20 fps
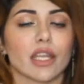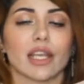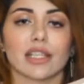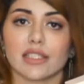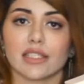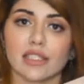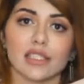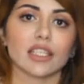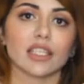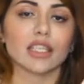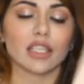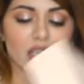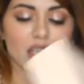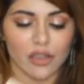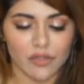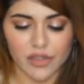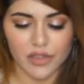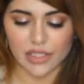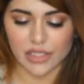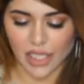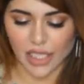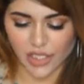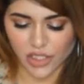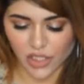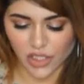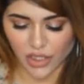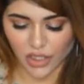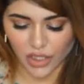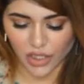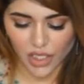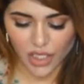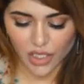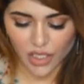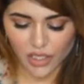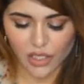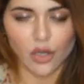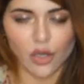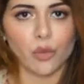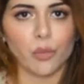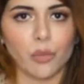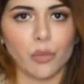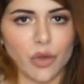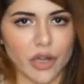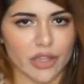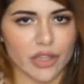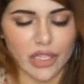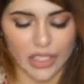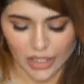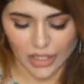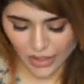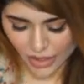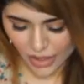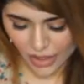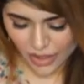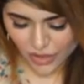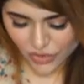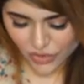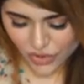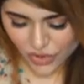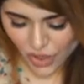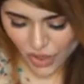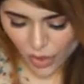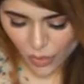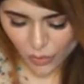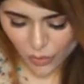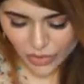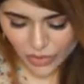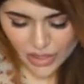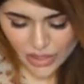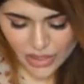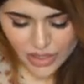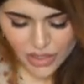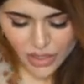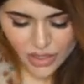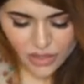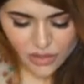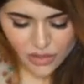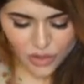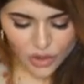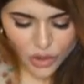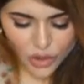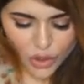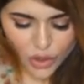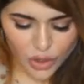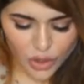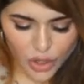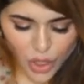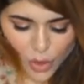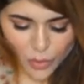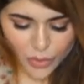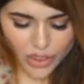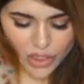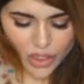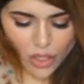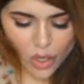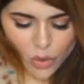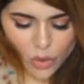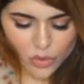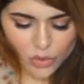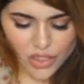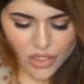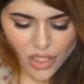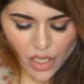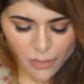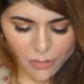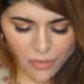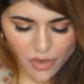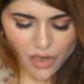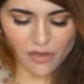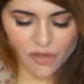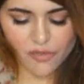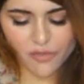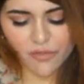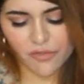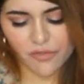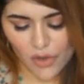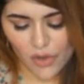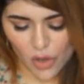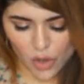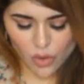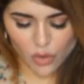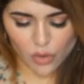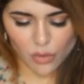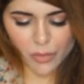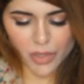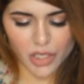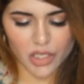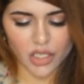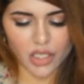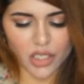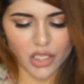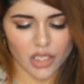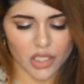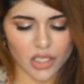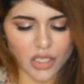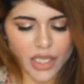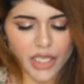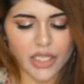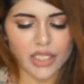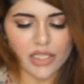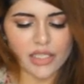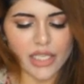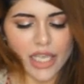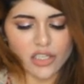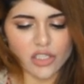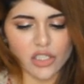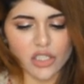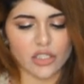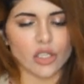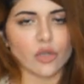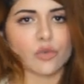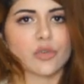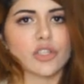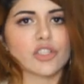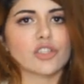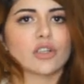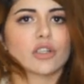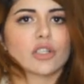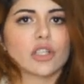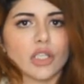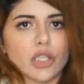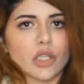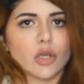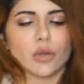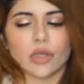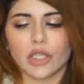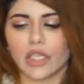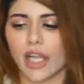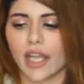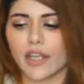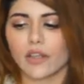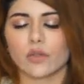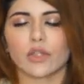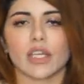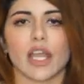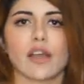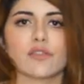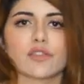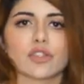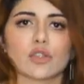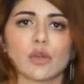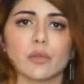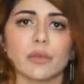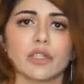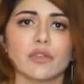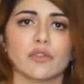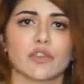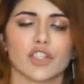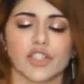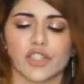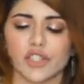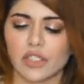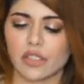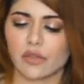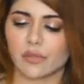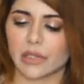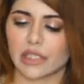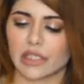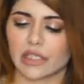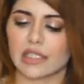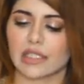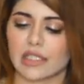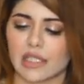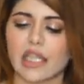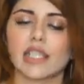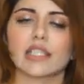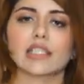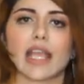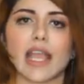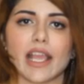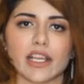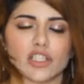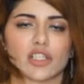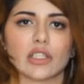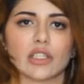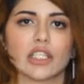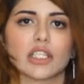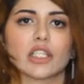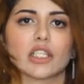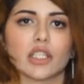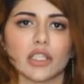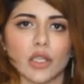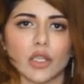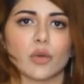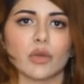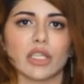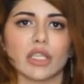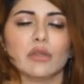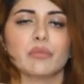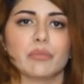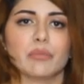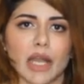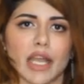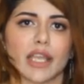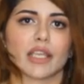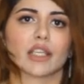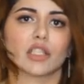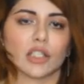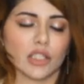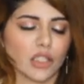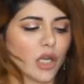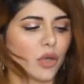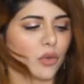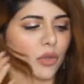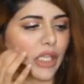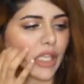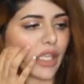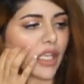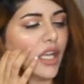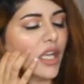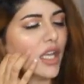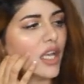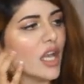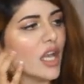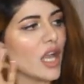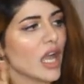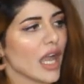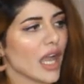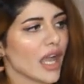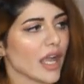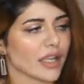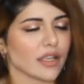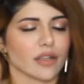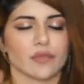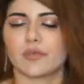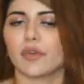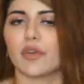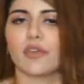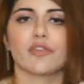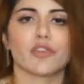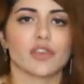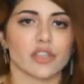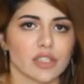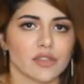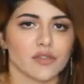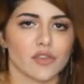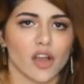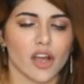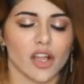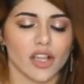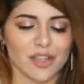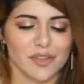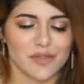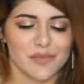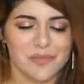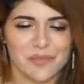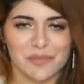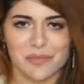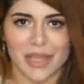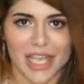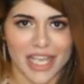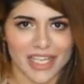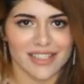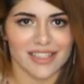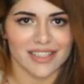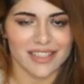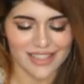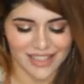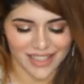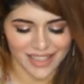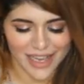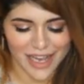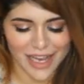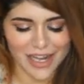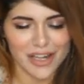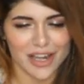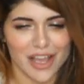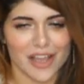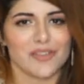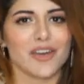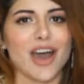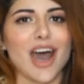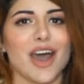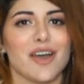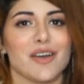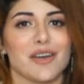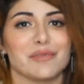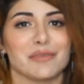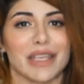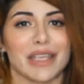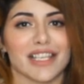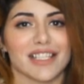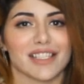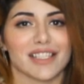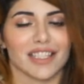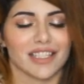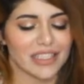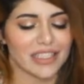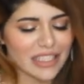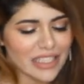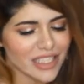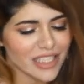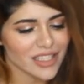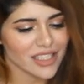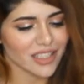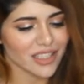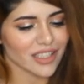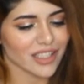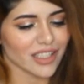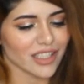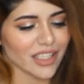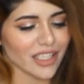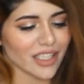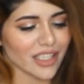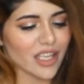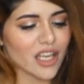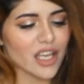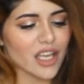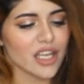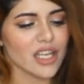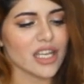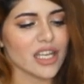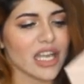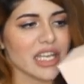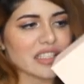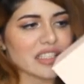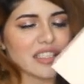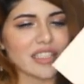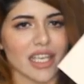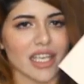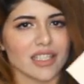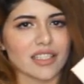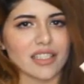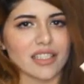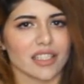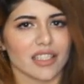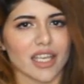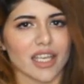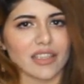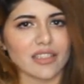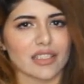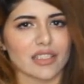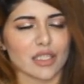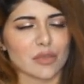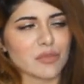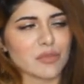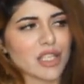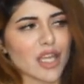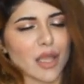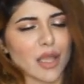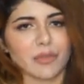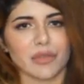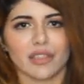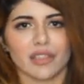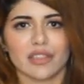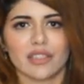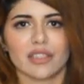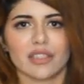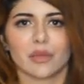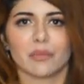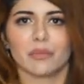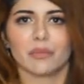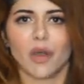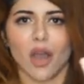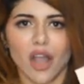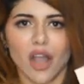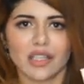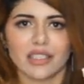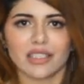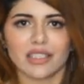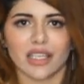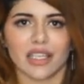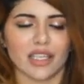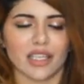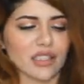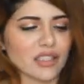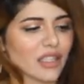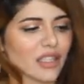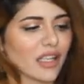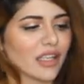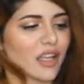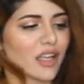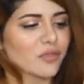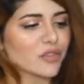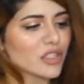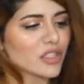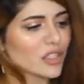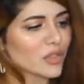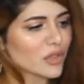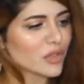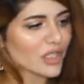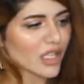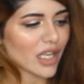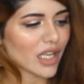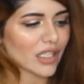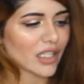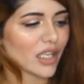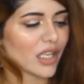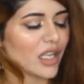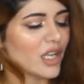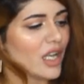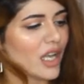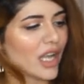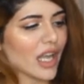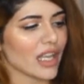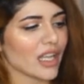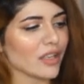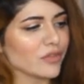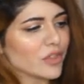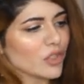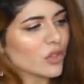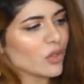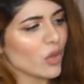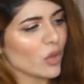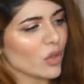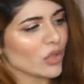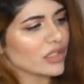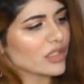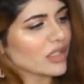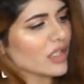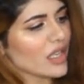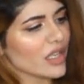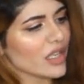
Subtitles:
and see if it is actually worth it. So this is the Chloe Eau de Parfum. It is actually the original Chloe. I know they have so many versions, but this is actually Chloe by Chloe. And first of all, may I just say I love how amazing, neat and clean and sexy at the same time this box is. I love the nude color. I love the gold